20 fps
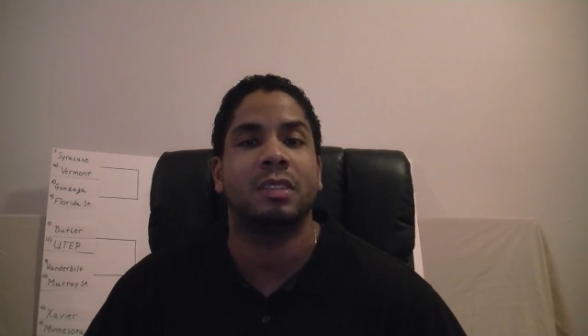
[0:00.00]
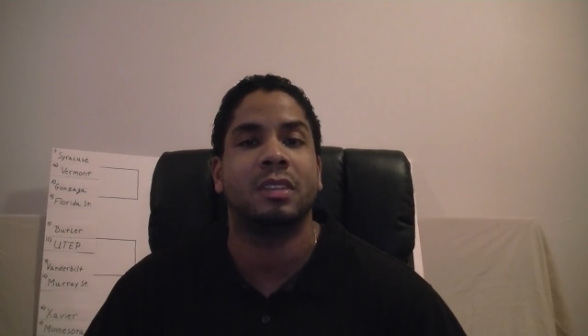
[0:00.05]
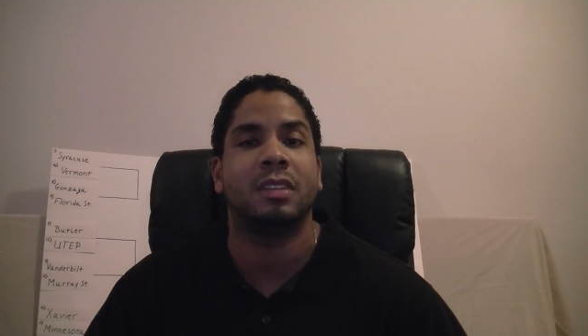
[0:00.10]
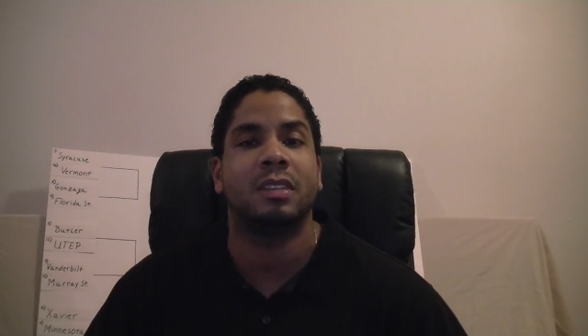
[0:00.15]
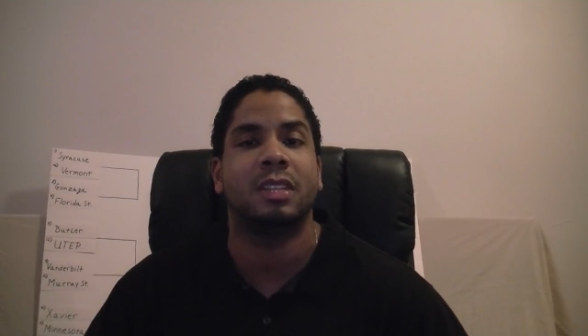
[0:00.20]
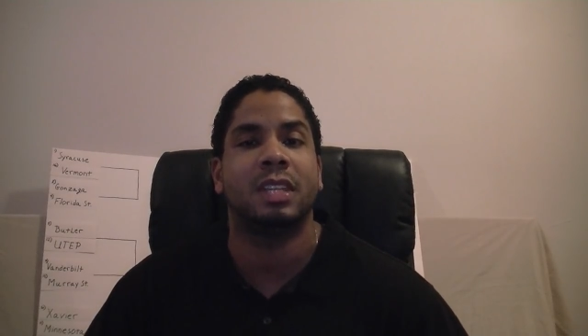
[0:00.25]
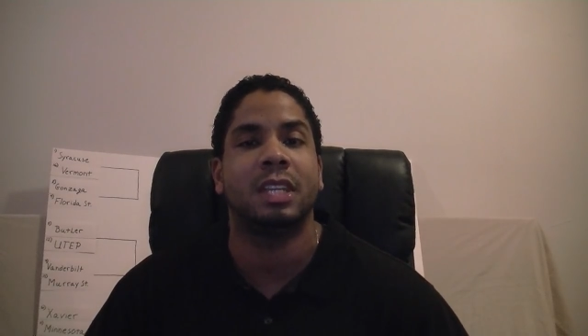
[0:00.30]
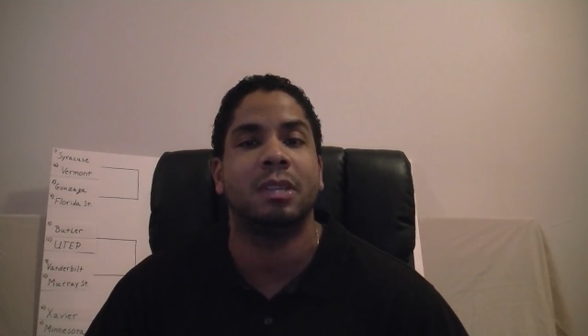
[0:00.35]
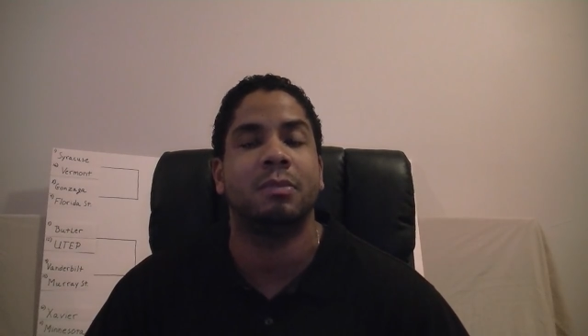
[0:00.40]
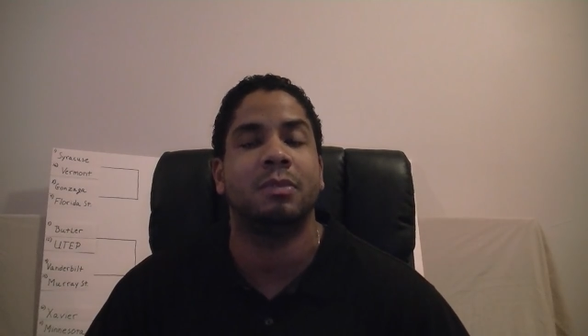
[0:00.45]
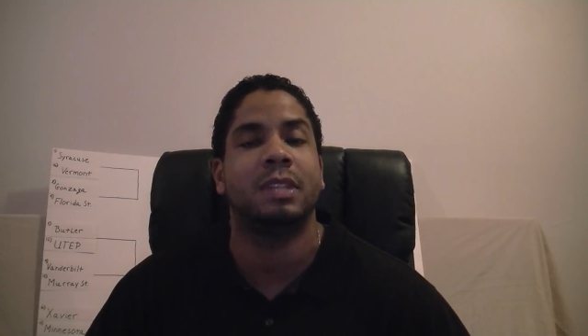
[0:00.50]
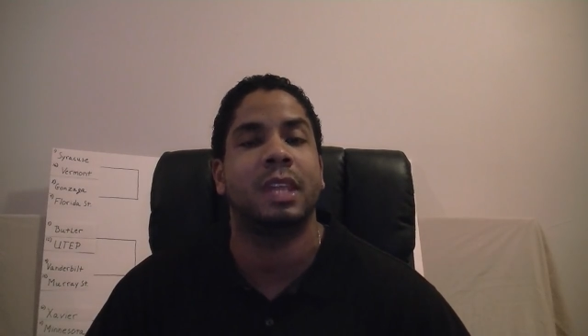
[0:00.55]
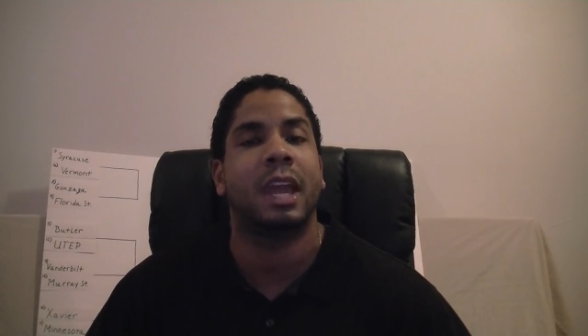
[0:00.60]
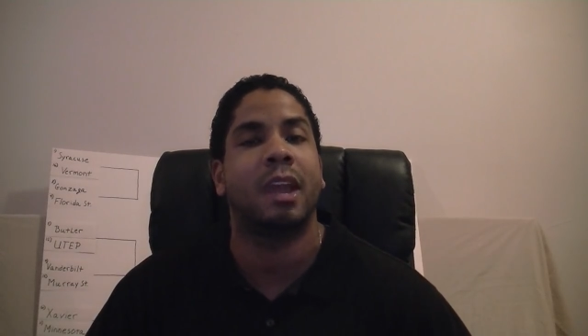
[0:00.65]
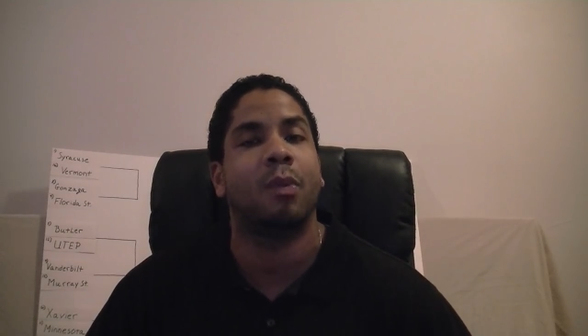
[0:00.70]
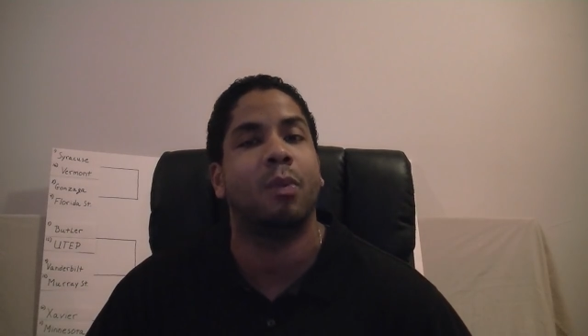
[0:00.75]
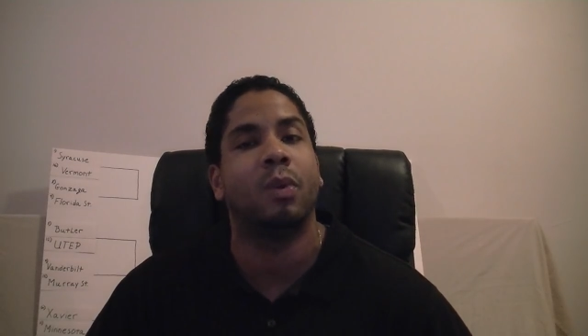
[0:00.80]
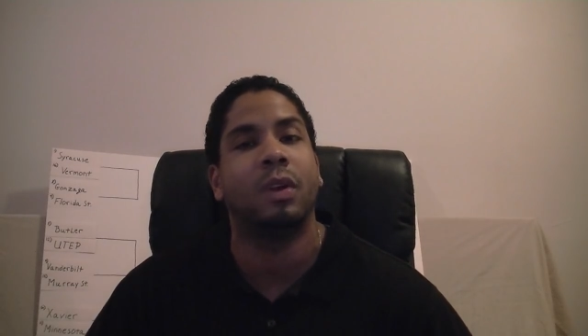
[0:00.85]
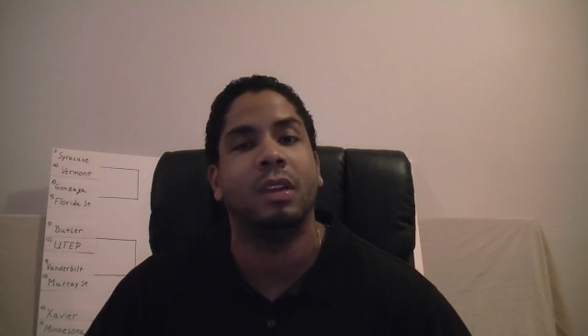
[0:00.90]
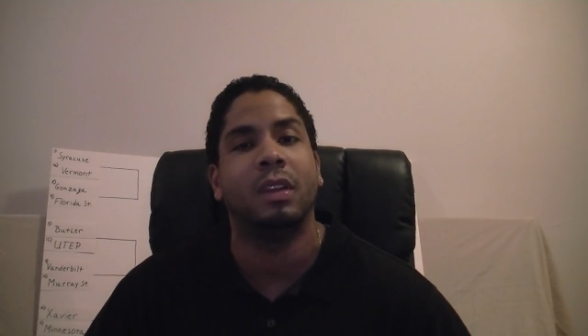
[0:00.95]
and the teams
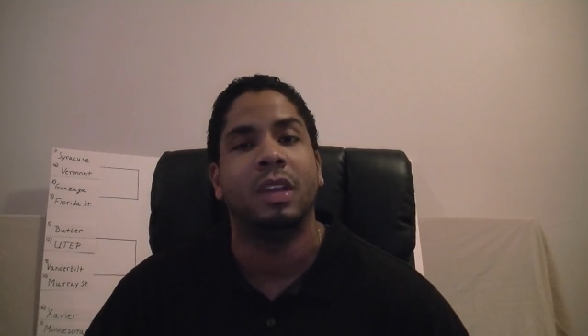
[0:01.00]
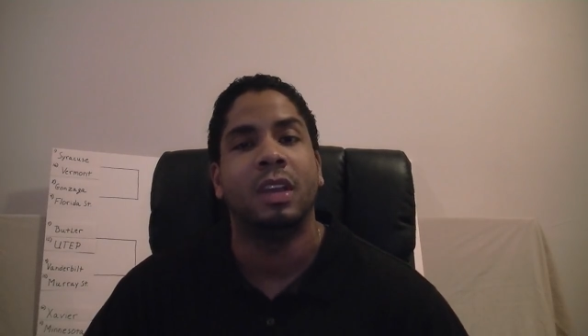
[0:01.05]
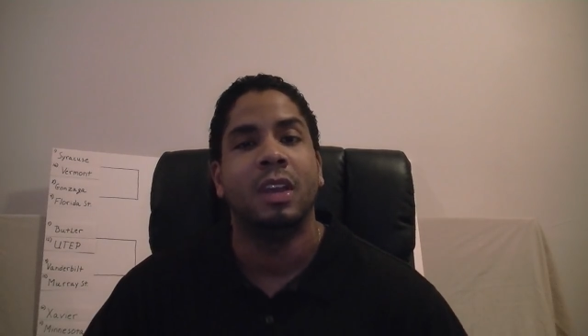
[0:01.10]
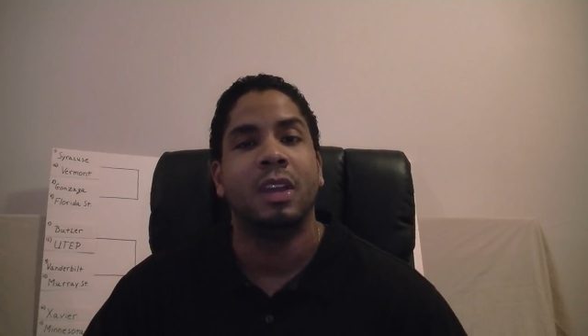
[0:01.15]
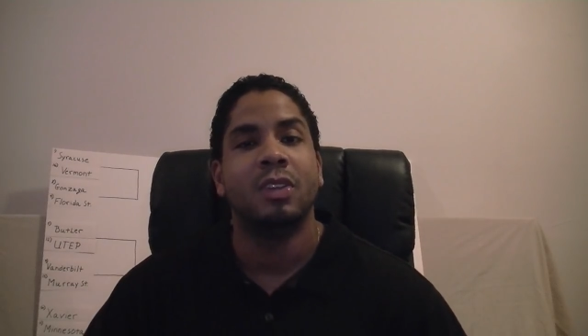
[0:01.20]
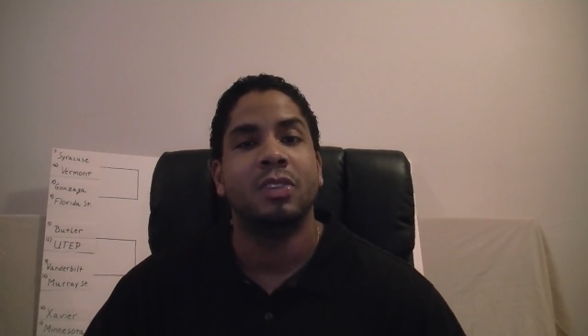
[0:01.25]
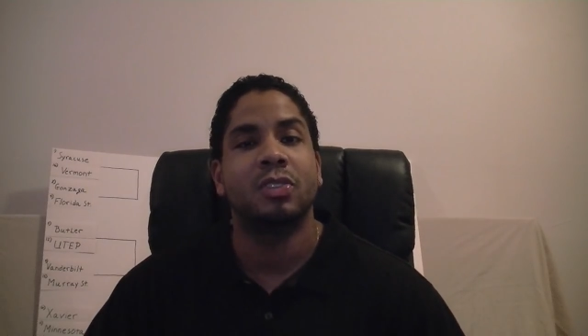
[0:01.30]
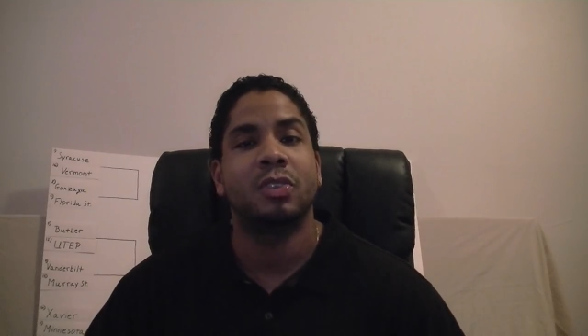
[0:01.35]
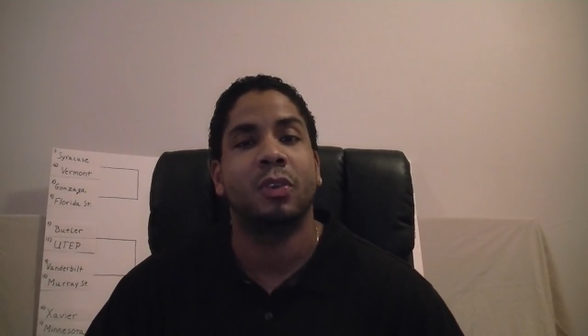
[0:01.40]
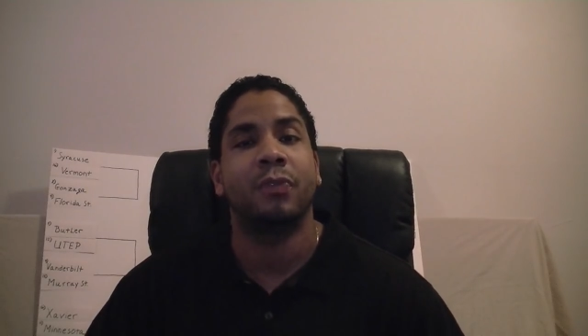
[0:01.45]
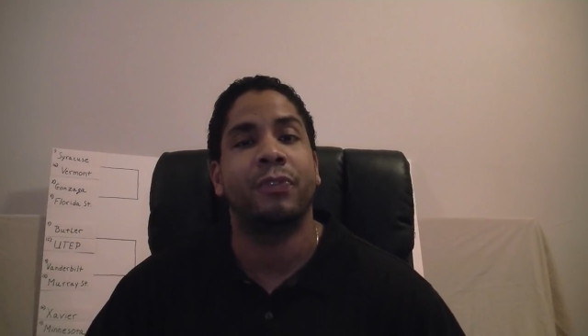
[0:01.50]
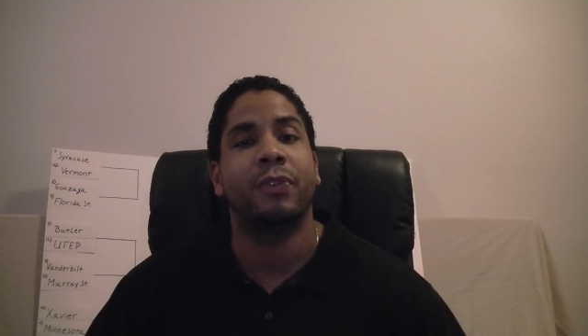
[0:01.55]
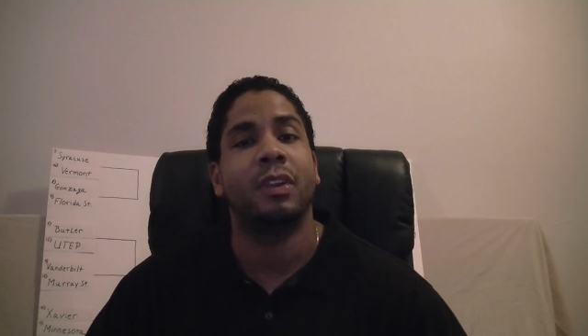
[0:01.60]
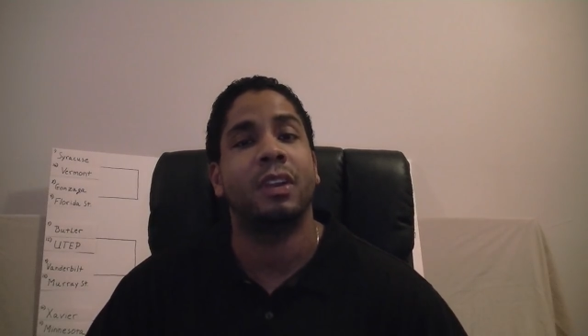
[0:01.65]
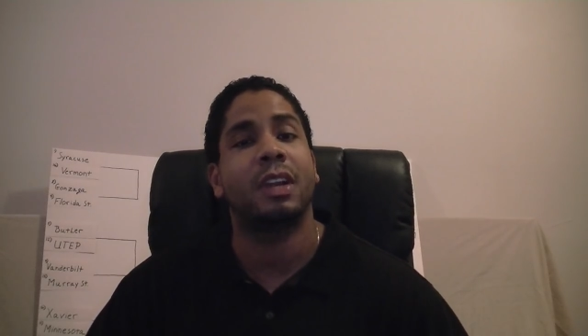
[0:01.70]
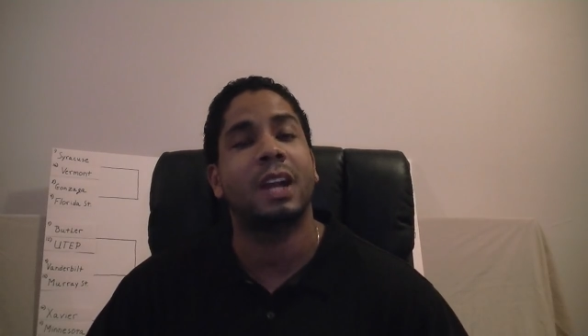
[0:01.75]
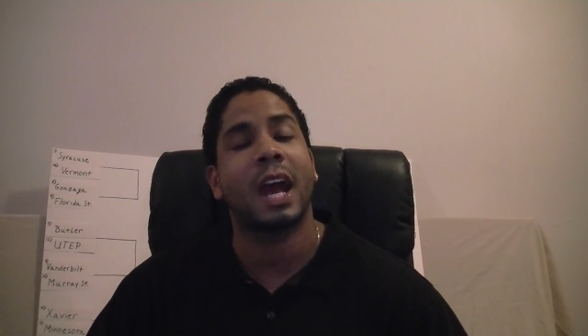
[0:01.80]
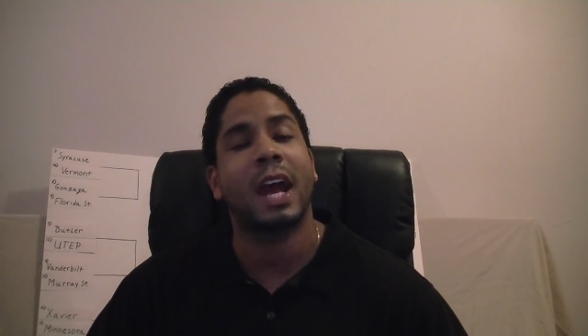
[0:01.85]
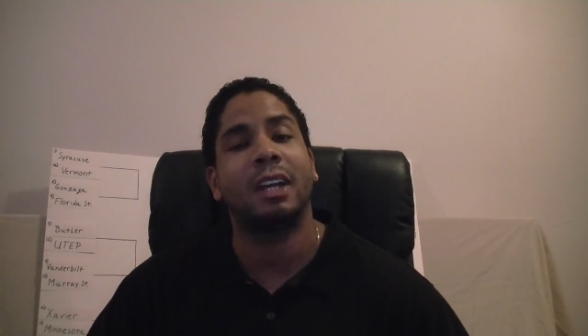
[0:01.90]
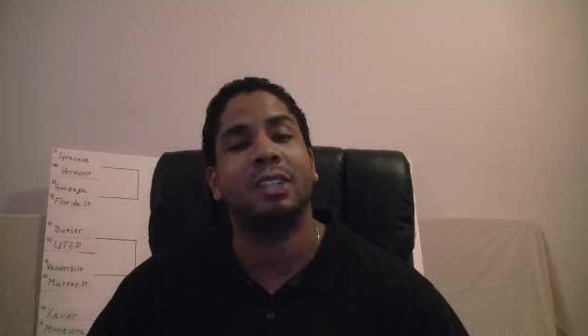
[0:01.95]
that won. So for
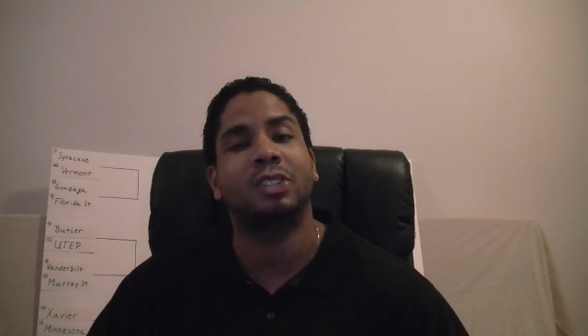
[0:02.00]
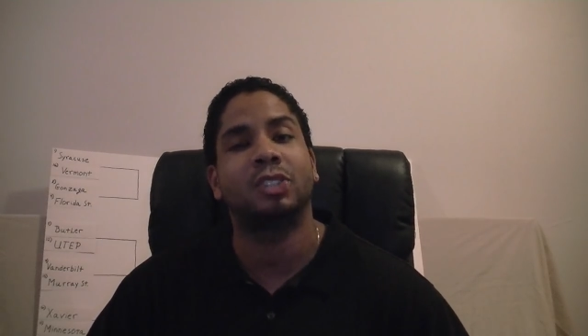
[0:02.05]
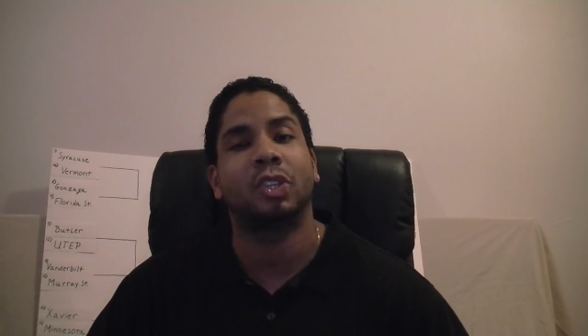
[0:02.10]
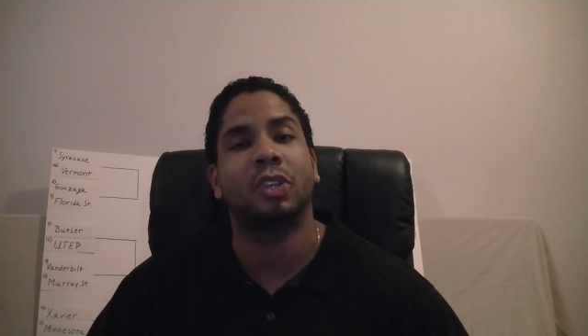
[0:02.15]
the college